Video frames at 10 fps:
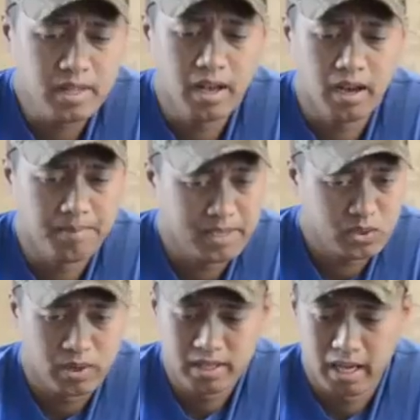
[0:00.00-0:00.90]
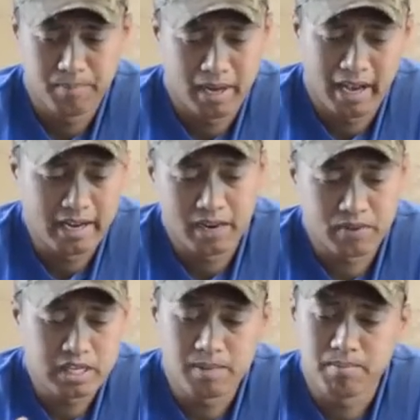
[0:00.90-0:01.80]
That's the only time, but I
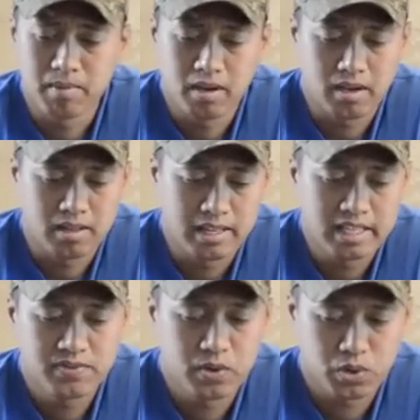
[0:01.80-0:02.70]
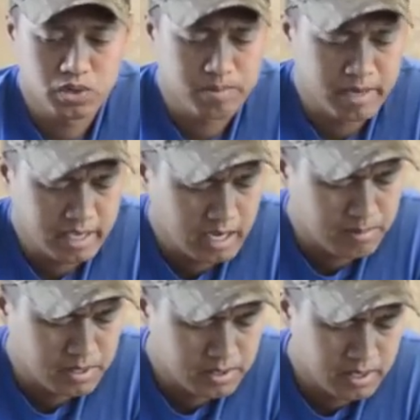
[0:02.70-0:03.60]
never keep lens filters on my
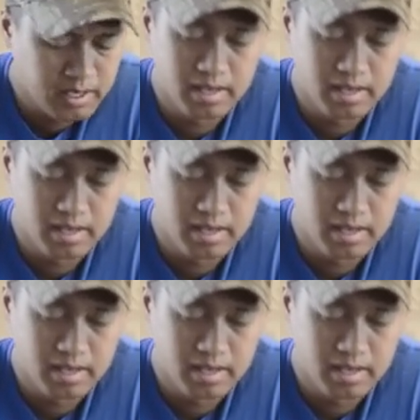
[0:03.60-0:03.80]
cameras.